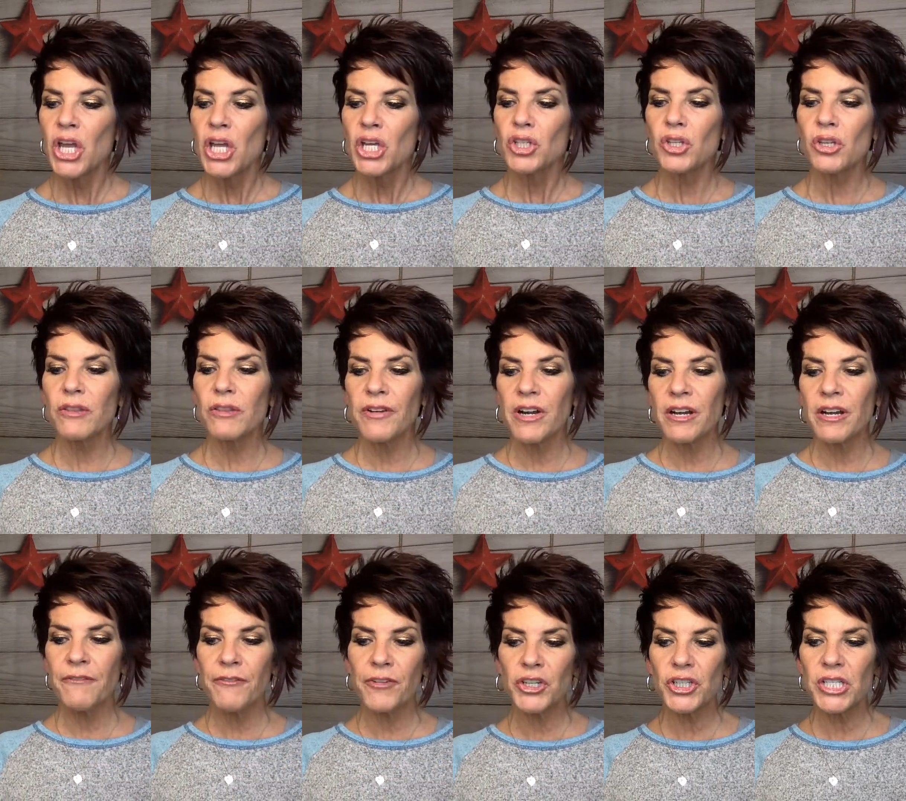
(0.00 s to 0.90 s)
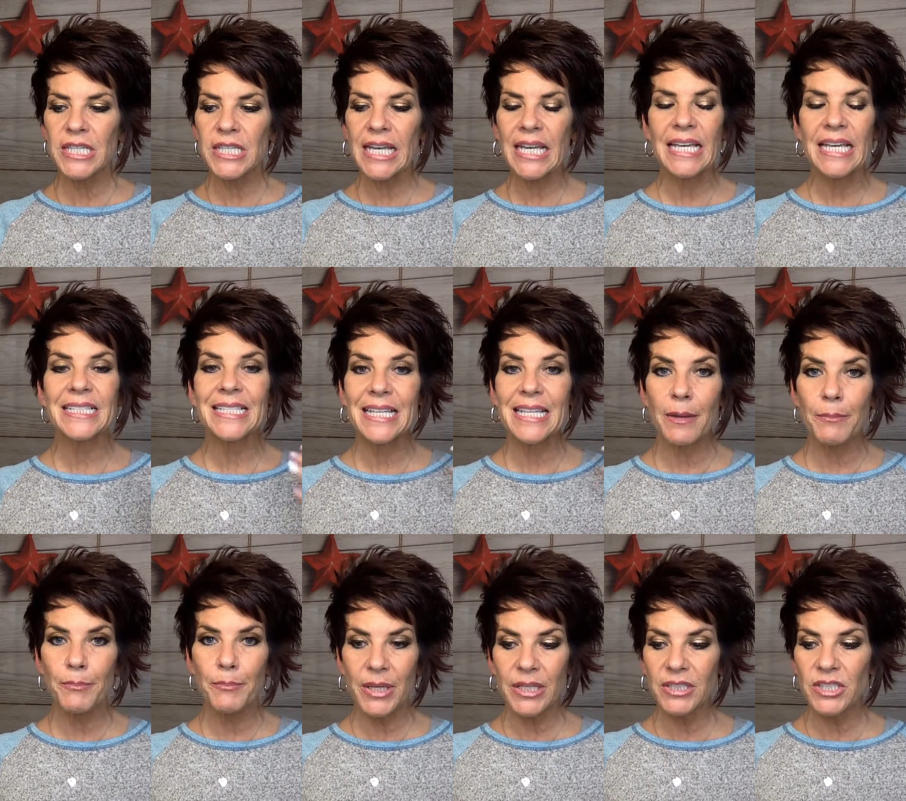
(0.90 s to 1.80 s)
So the very first thing is that
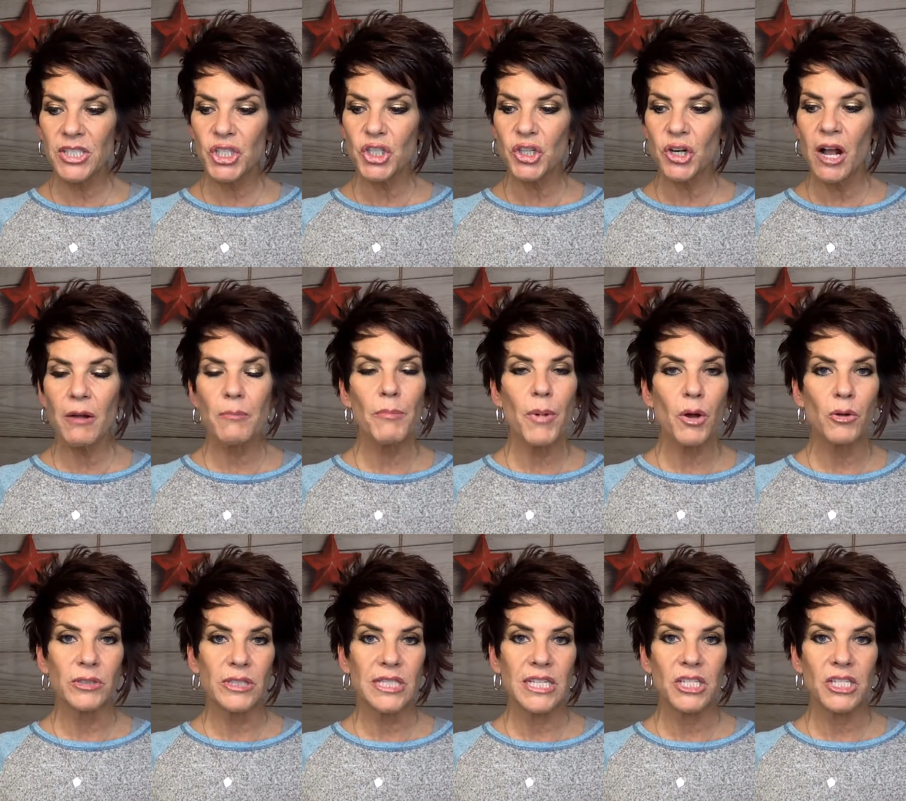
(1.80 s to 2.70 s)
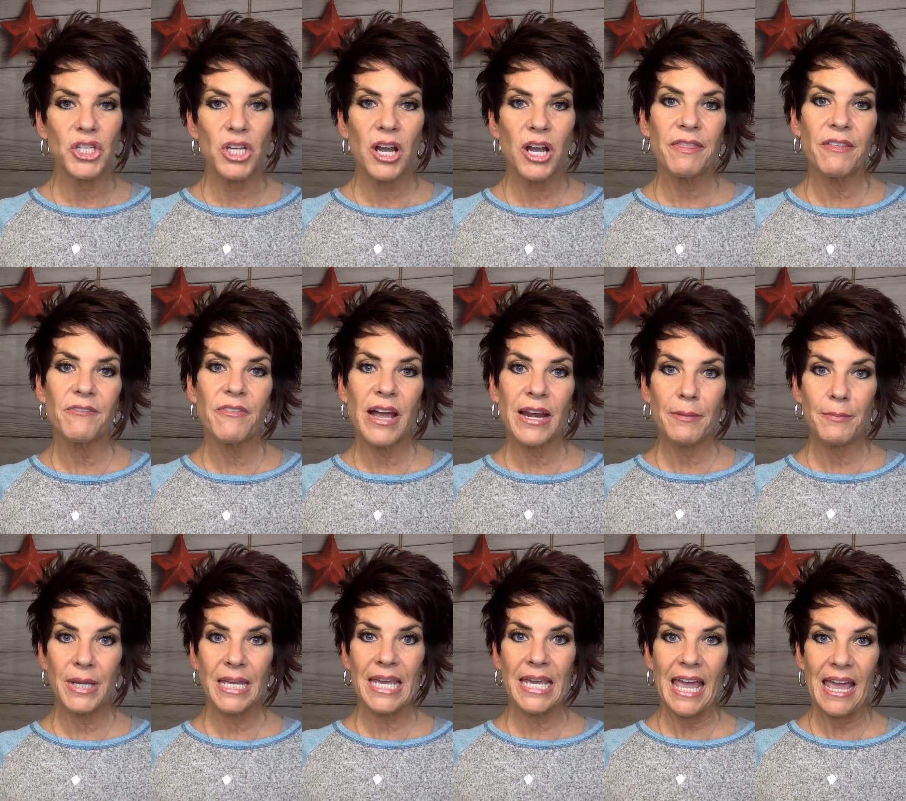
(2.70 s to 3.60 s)
it builds strong bones because you got the
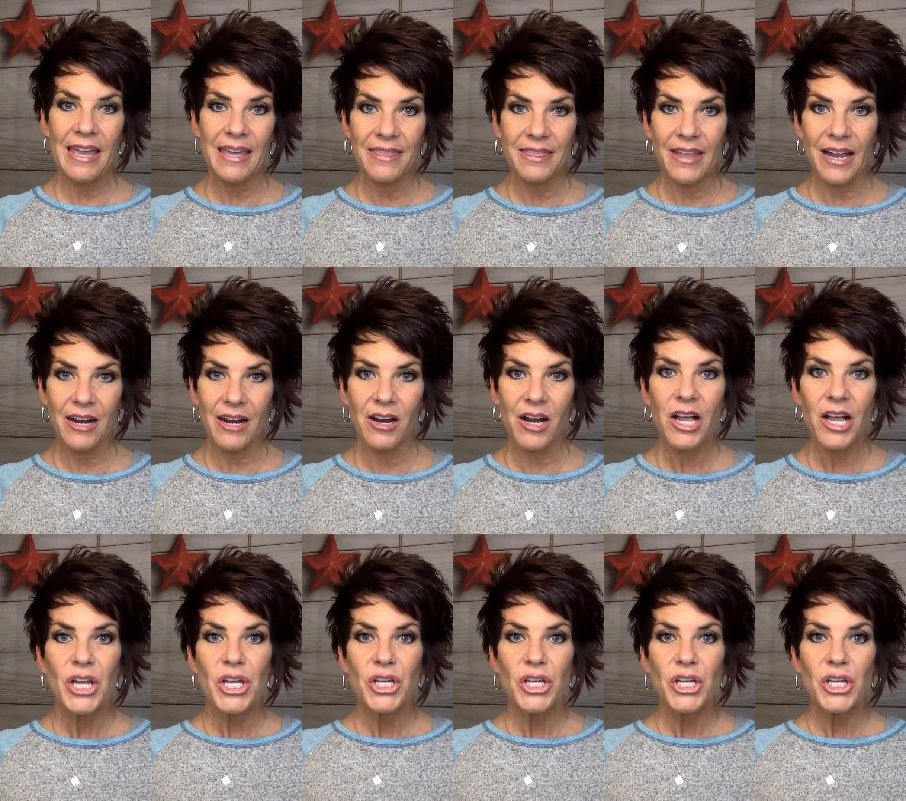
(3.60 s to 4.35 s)
vitamin K in there.